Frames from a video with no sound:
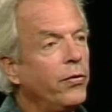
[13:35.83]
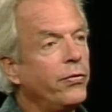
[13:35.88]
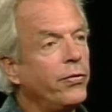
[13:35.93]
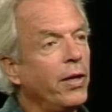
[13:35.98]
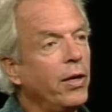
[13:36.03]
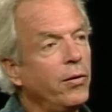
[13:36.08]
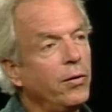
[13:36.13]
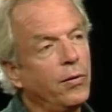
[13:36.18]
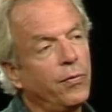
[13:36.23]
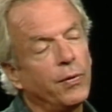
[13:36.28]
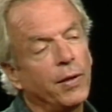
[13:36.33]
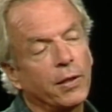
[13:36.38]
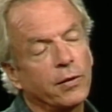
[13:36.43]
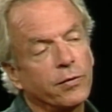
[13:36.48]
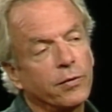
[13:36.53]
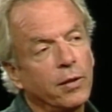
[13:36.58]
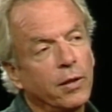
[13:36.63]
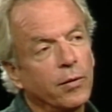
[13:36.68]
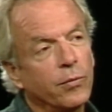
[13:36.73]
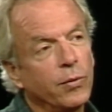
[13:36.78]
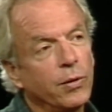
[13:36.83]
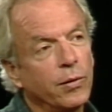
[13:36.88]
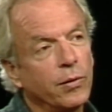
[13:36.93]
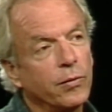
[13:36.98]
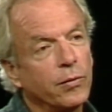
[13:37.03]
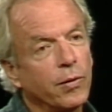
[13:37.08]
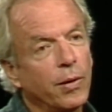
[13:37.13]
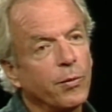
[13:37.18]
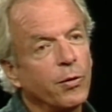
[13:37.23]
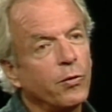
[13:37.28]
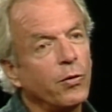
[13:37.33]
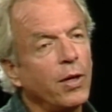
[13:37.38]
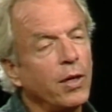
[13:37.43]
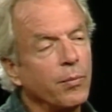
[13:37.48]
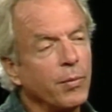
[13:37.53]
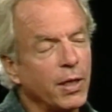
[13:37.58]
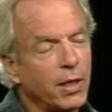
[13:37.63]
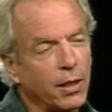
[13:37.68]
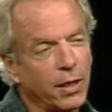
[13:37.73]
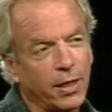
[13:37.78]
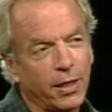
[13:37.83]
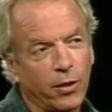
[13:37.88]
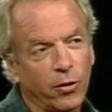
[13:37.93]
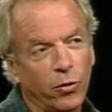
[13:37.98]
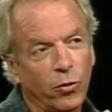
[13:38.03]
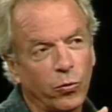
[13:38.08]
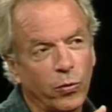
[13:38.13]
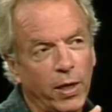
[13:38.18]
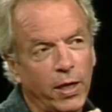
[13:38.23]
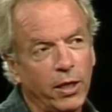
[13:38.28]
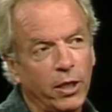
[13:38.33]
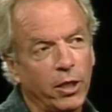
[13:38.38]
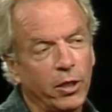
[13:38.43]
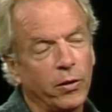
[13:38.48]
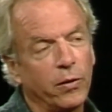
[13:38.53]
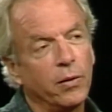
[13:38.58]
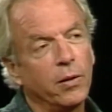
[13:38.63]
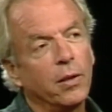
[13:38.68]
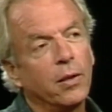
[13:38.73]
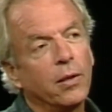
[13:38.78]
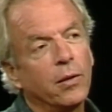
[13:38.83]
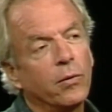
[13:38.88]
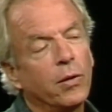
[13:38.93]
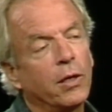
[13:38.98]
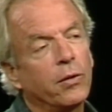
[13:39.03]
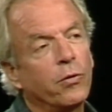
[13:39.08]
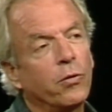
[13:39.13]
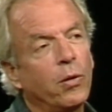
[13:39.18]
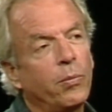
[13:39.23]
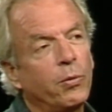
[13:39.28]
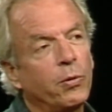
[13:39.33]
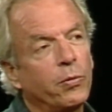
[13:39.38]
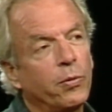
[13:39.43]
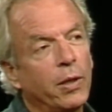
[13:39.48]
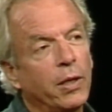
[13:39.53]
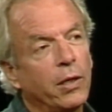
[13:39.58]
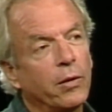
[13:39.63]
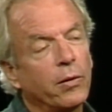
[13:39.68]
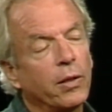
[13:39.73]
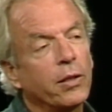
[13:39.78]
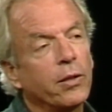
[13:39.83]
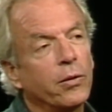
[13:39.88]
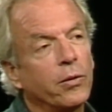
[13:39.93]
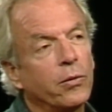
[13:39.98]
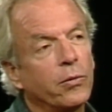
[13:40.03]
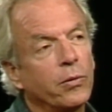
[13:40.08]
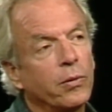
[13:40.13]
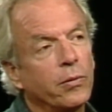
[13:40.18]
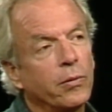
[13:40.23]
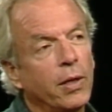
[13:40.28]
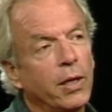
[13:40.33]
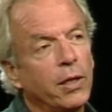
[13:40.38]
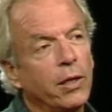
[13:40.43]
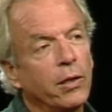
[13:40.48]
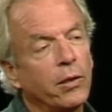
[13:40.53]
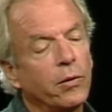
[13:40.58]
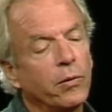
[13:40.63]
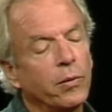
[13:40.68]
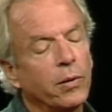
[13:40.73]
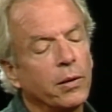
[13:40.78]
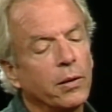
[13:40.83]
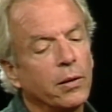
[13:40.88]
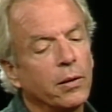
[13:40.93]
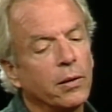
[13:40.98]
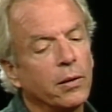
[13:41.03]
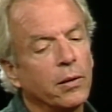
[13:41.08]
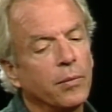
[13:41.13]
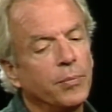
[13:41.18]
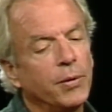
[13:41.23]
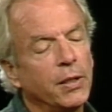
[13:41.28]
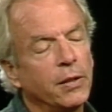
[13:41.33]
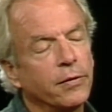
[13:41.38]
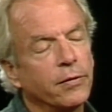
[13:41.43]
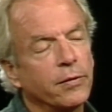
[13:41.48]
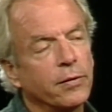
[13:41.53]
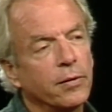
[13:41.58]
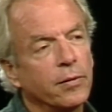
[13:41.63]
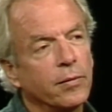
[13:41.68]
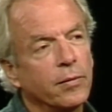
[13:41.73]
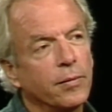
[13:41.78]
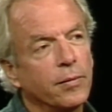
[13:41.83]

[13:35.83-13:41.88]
With sound effects. Yeah, I'm going to try to make it like an old radio. I grew up with radio, like an old radio piece.